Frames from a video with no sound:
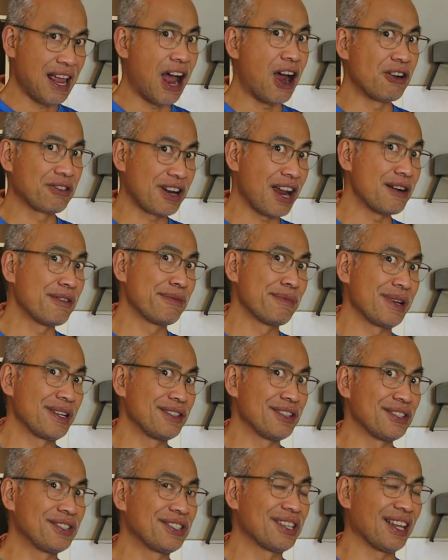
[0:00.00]
Our
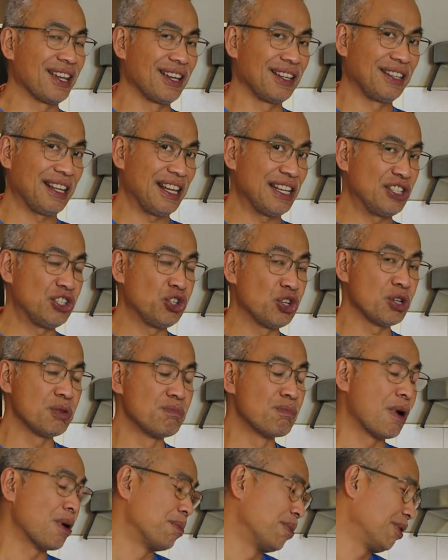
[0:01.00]
cameraman just said it should
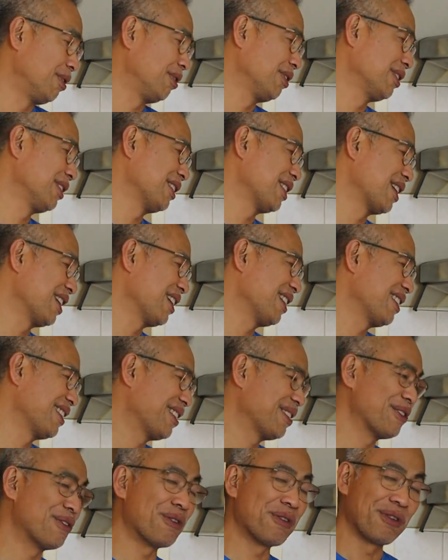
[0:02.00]
bubble, yeah,
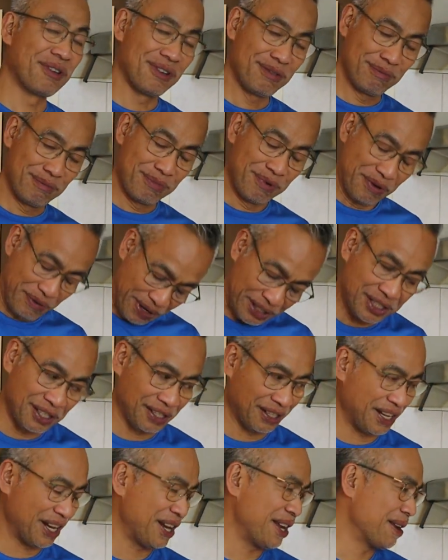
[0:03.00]
or
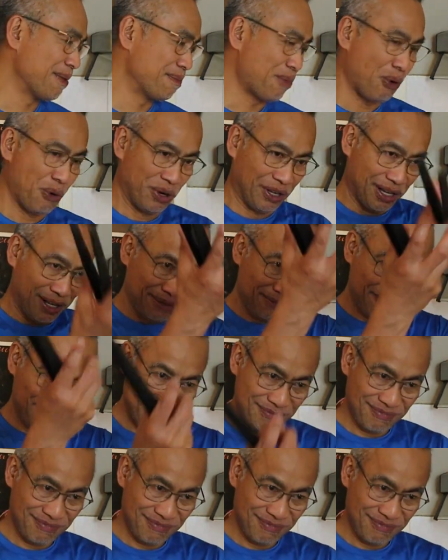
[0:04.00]
briskly boiling.